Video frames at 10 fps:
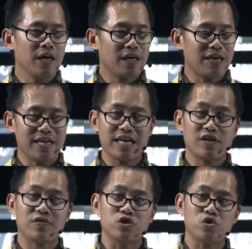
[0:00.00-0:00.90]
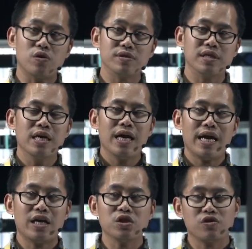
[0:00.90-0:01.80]
uh, negative controls and
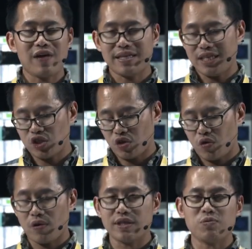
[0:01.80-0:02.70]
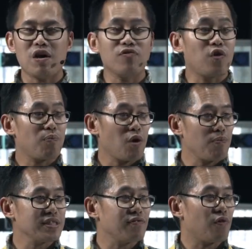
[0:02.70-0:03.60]
also a validation cohort as well for the
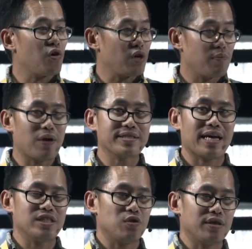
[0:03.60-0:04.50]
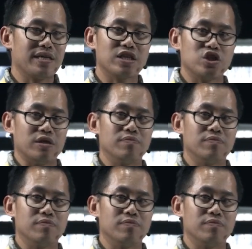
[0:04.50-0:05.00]
purpose of early breast cancer detection.